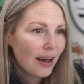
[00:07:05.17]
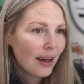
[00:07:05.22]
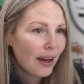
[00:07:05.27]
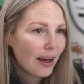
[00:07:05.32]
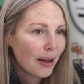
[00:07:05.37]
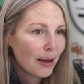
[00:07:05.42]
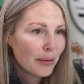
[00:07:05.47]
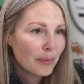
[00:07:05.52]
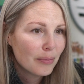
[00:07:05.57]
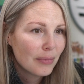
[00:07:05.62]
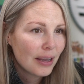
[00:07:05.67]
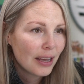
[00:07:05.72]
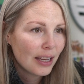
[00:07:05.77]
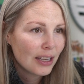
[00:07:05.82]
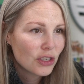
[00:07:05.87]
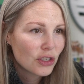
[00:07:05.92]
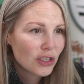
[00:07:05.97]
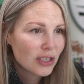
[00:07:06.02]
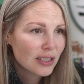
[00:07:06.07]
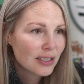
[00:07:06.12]

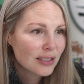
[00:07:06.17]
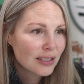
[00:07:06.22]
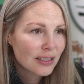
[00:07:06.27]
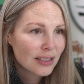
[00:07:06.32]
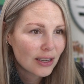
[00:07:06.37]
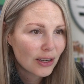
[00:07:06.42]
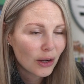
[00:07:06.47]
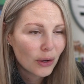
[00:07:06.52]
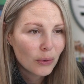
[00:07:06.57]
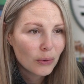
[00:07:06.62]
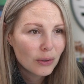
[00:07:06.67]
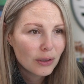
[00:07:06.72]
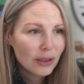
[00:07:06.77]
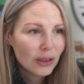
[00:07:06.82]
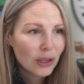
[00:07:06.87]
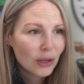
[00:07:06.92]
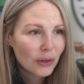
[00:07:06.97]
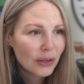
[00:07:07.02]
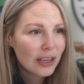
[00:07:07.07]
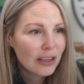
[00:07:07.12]
And just,
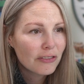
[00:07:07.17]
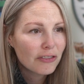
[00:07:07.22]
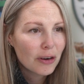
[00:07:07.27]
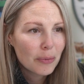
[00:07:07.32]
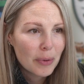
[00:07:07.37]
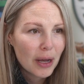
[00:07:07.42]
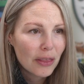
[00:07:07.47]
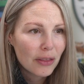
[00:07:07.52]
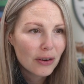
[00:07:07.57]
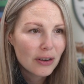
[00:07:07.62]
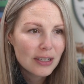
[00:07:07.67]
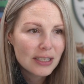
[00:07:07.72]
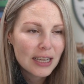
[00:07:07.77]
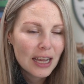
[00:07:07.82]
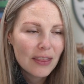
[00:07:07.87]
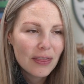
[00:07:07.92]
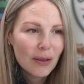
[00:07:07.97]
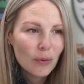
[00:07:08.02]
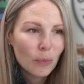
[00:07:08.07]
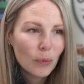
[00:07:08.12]
learning from others.
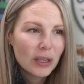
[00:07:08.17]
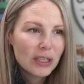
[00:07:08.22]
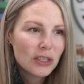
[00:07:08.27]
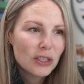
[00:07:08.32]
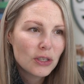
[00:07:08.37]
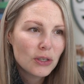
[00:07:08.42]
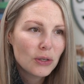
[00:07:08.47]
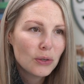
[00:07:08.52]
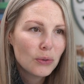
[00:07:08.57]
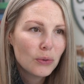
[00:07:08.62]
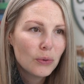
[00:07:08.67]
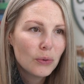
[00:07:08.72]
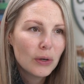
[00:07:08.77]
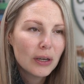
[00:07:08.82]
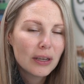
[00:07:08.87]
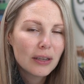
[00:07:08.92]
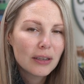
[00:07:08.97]
And then once you